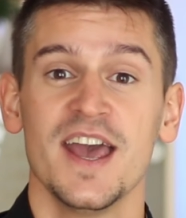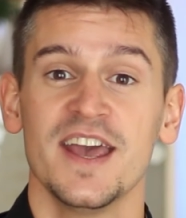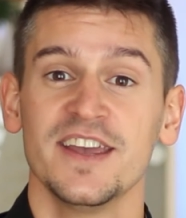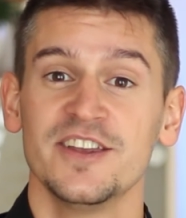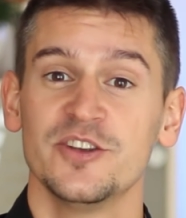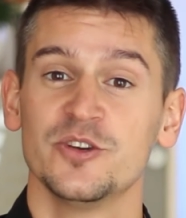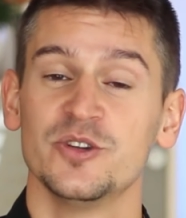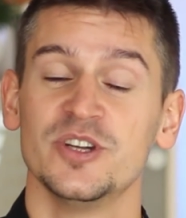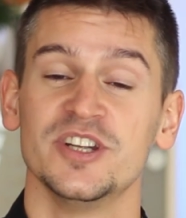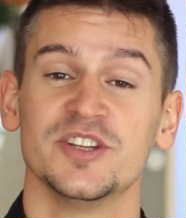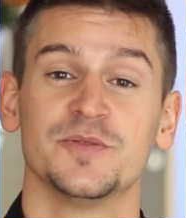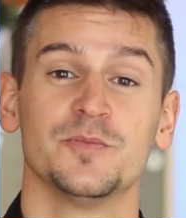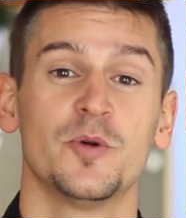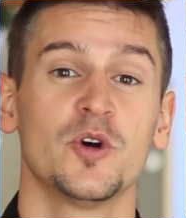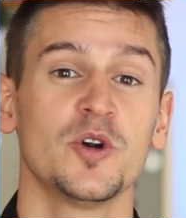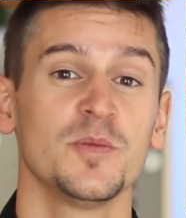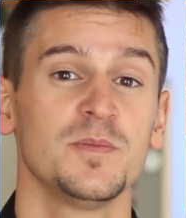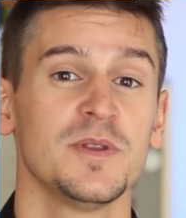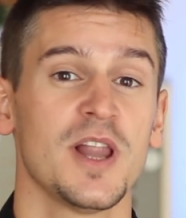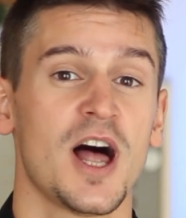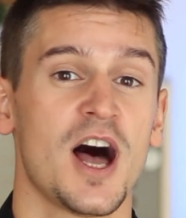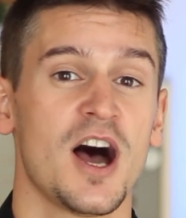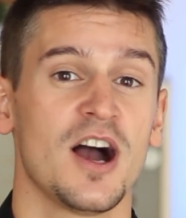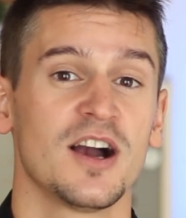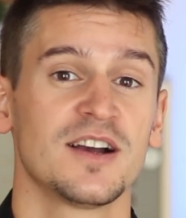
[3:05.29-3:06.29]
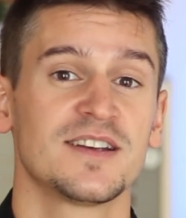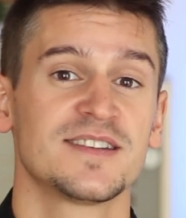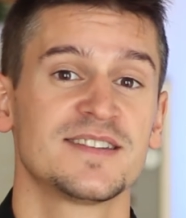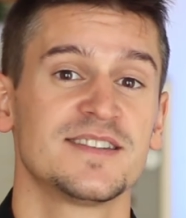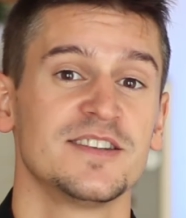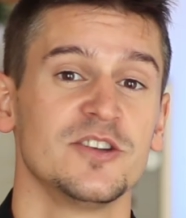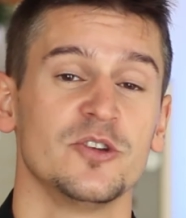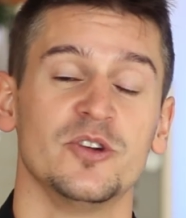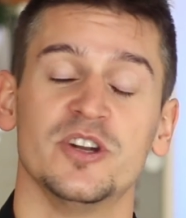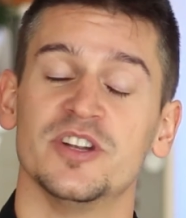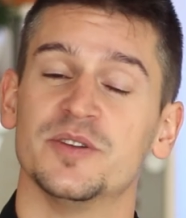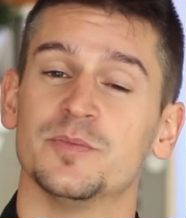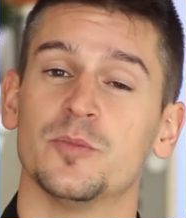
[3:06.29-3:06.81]
You need more blogs,
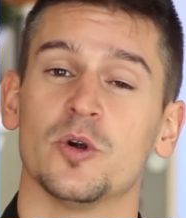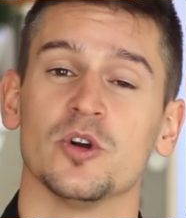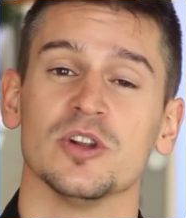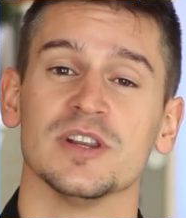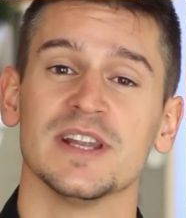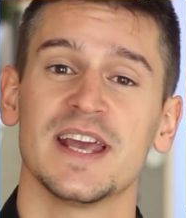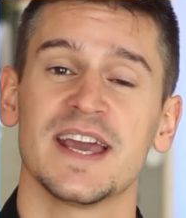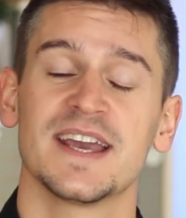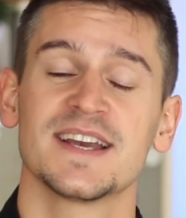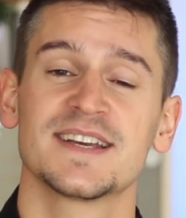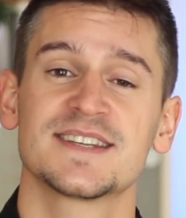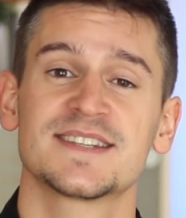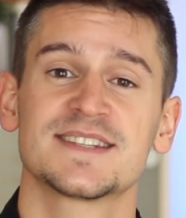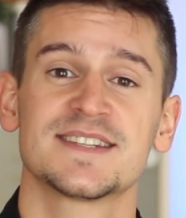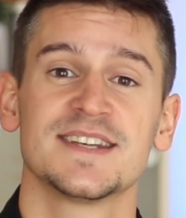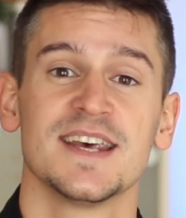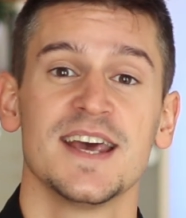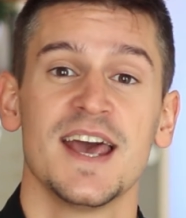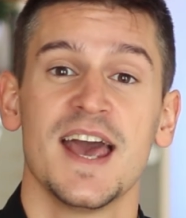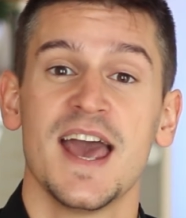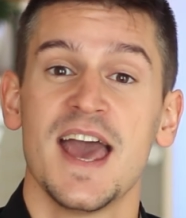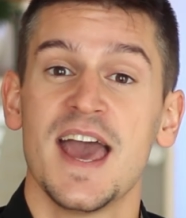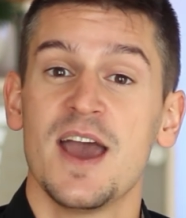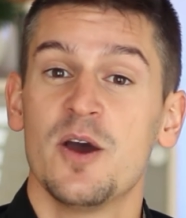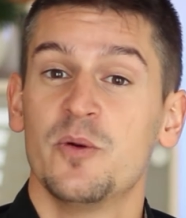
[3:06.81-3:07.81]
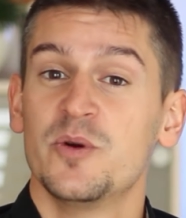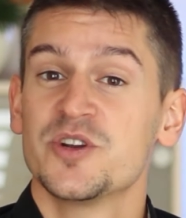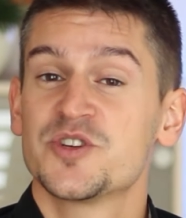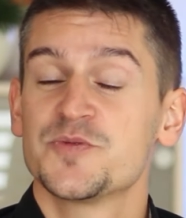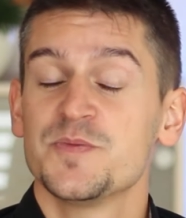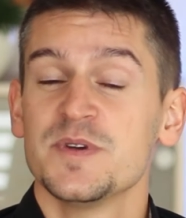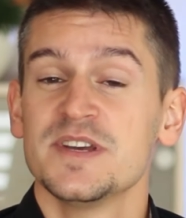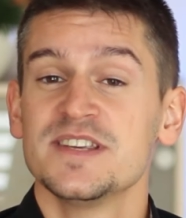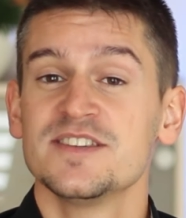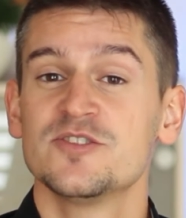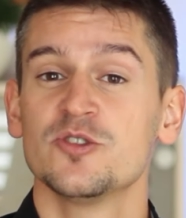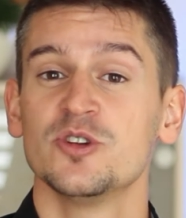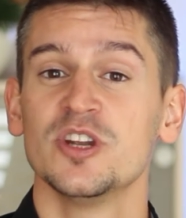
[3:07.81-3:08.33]
you need more links, which
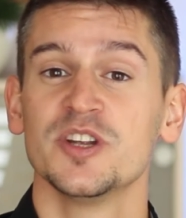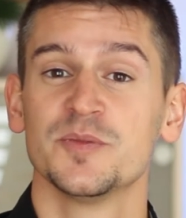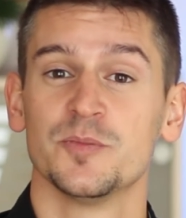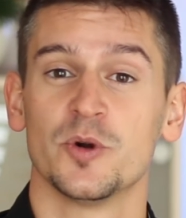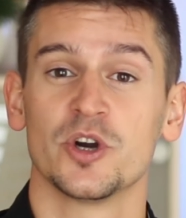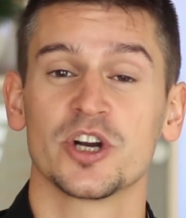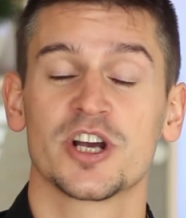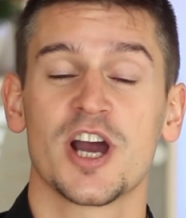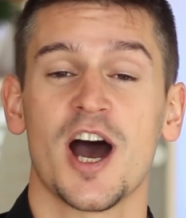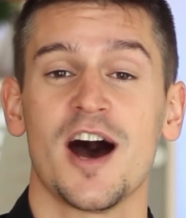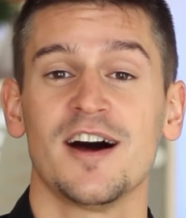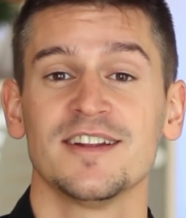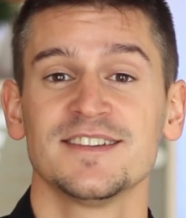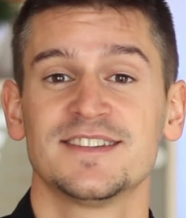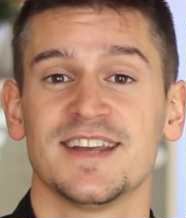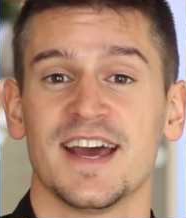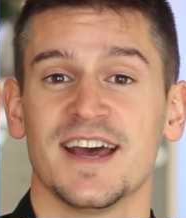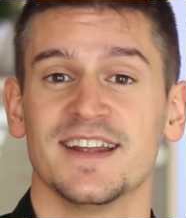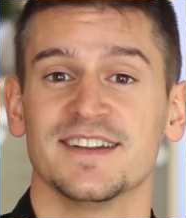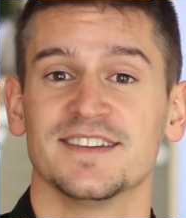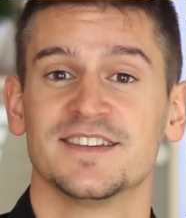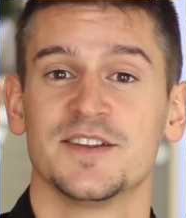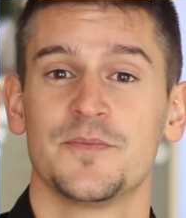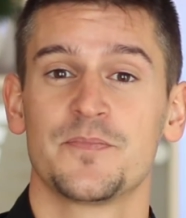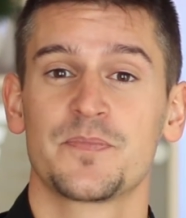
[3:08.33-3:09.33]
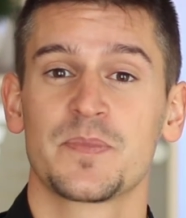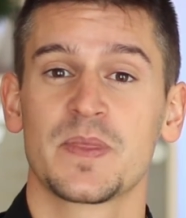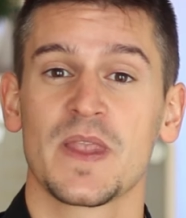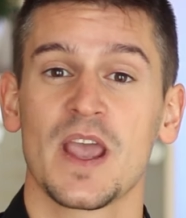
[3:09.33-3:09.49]
means you need more content.